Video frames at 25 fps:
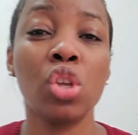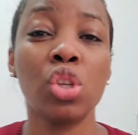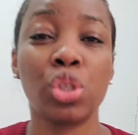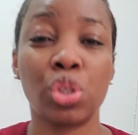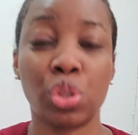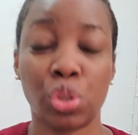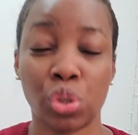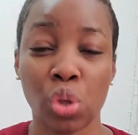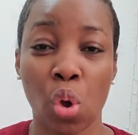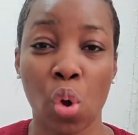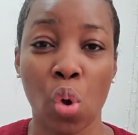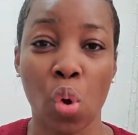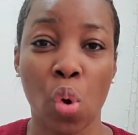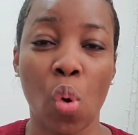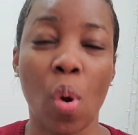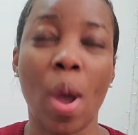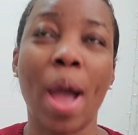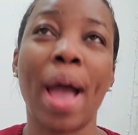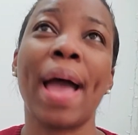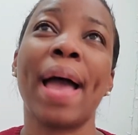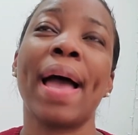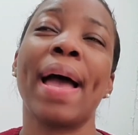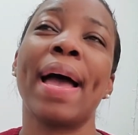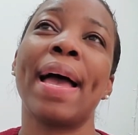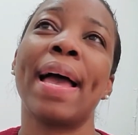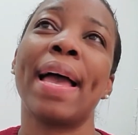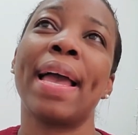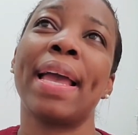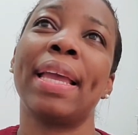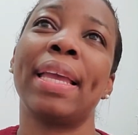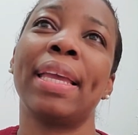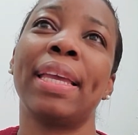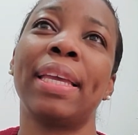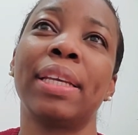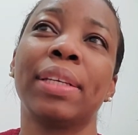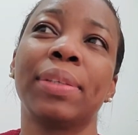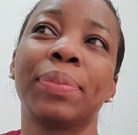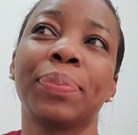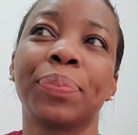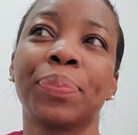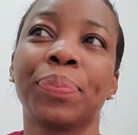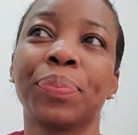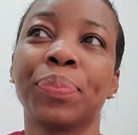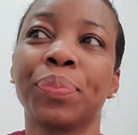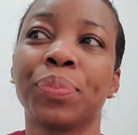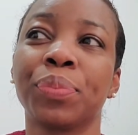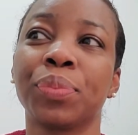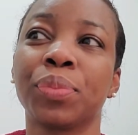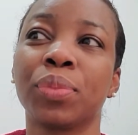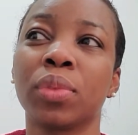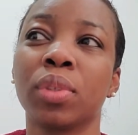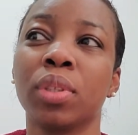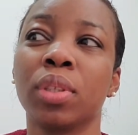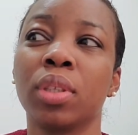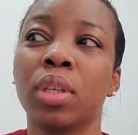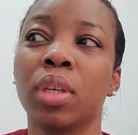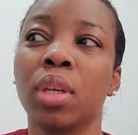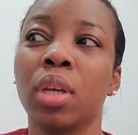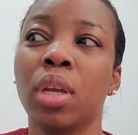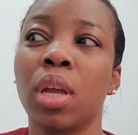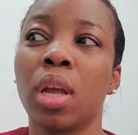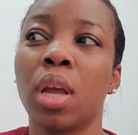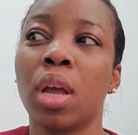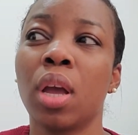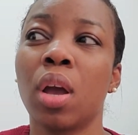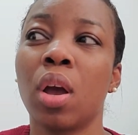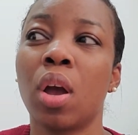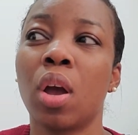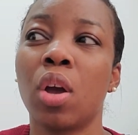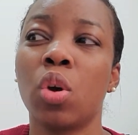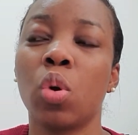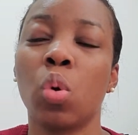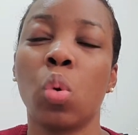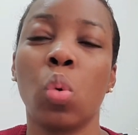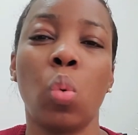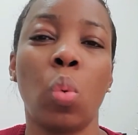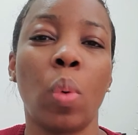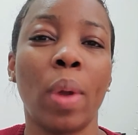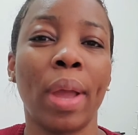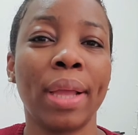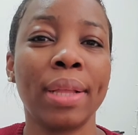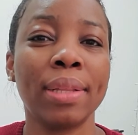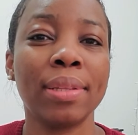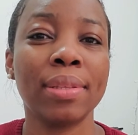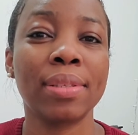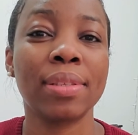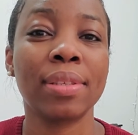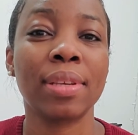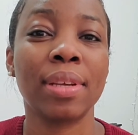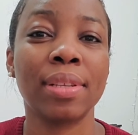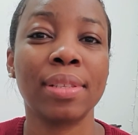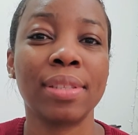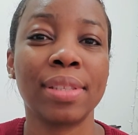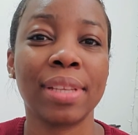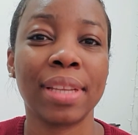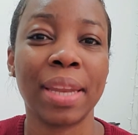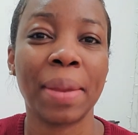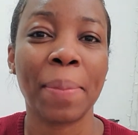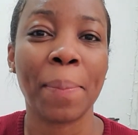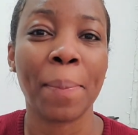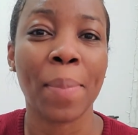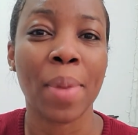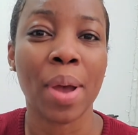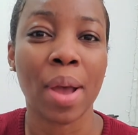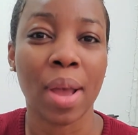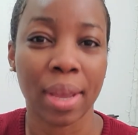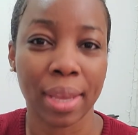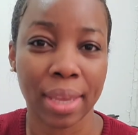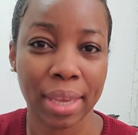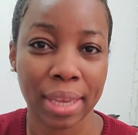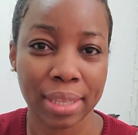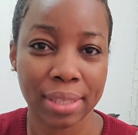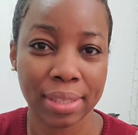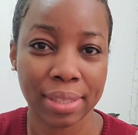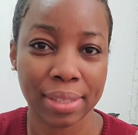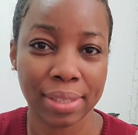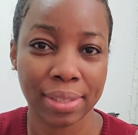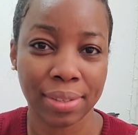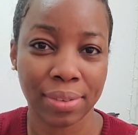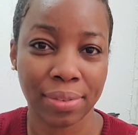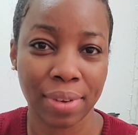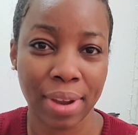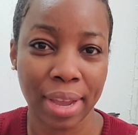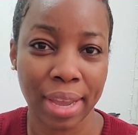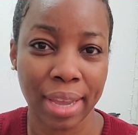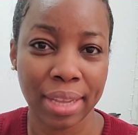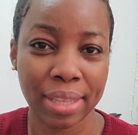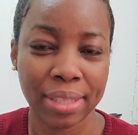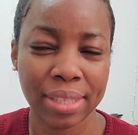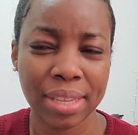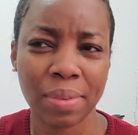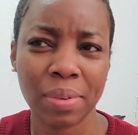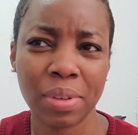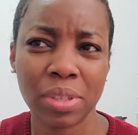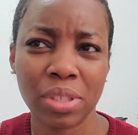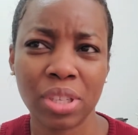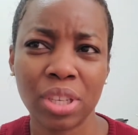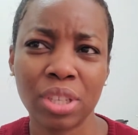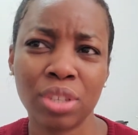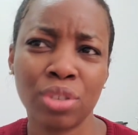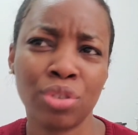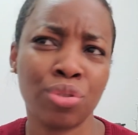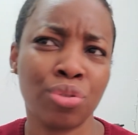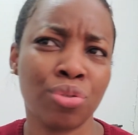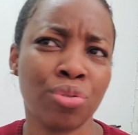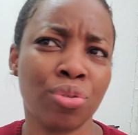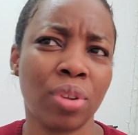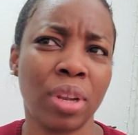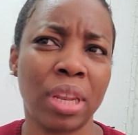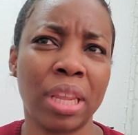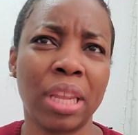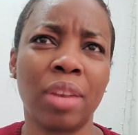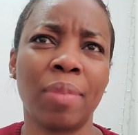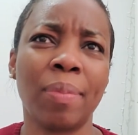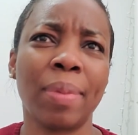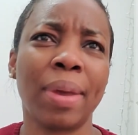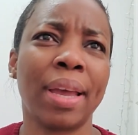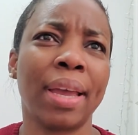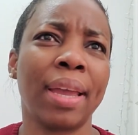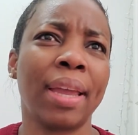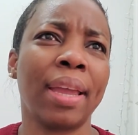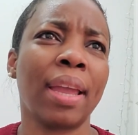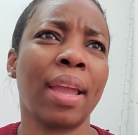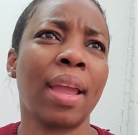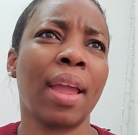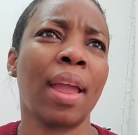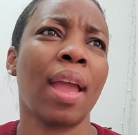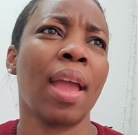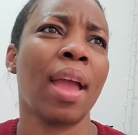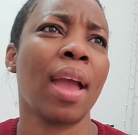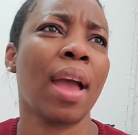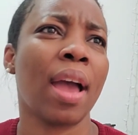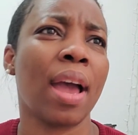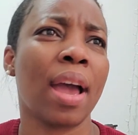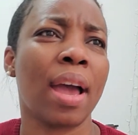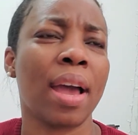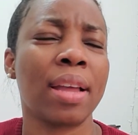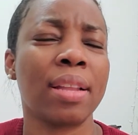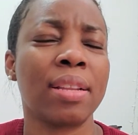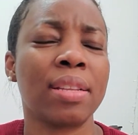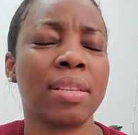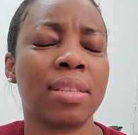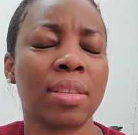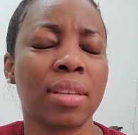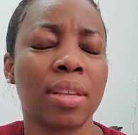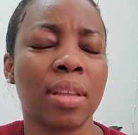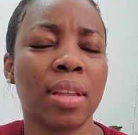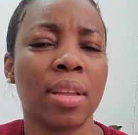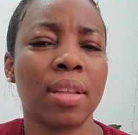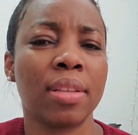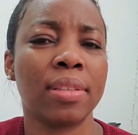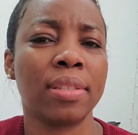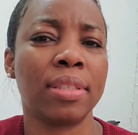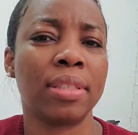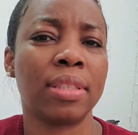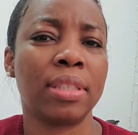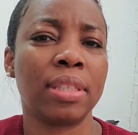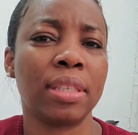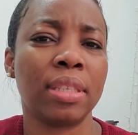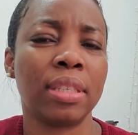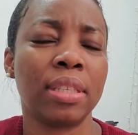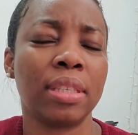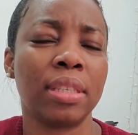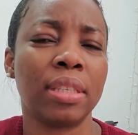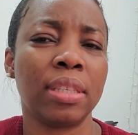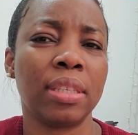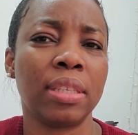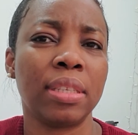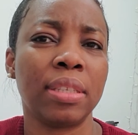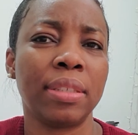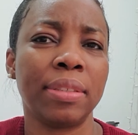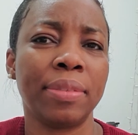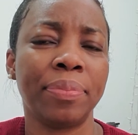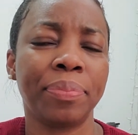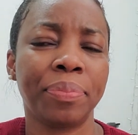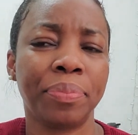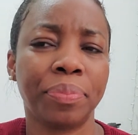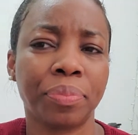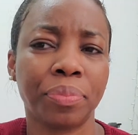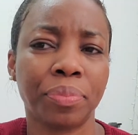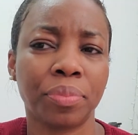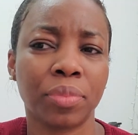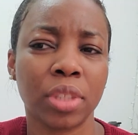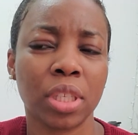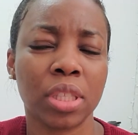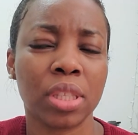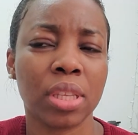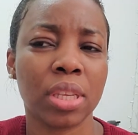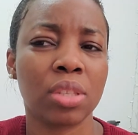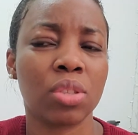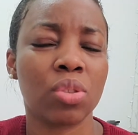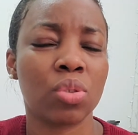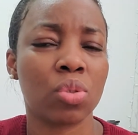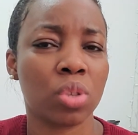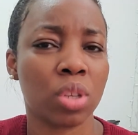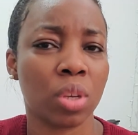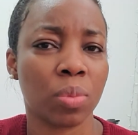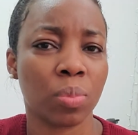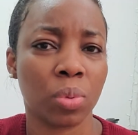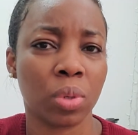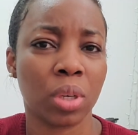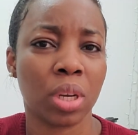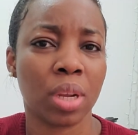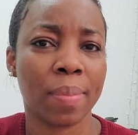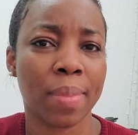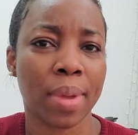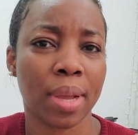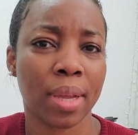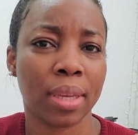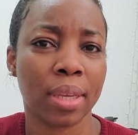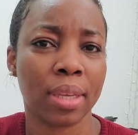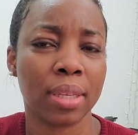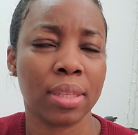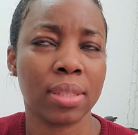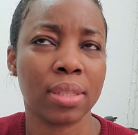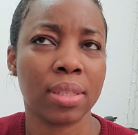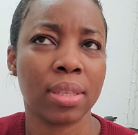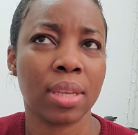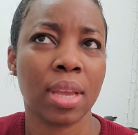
so I went to the market right I was just strolling by and the this is Tunapuna market